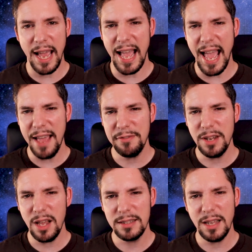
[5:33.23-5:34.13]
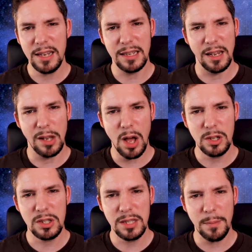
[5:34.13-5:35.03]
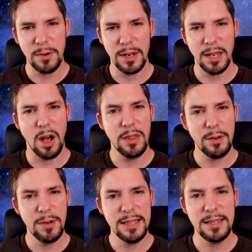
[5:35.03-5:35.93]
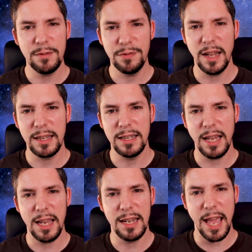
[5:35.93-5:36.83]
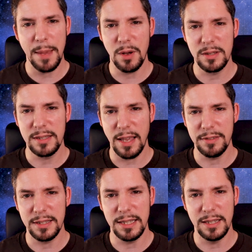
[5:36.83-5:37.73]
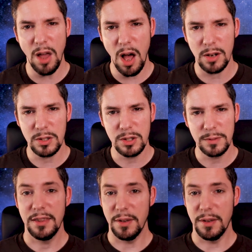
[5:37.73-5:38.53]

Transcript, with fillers: I have not done a launch summary on the recent Falcon 9 Amos 17 launch.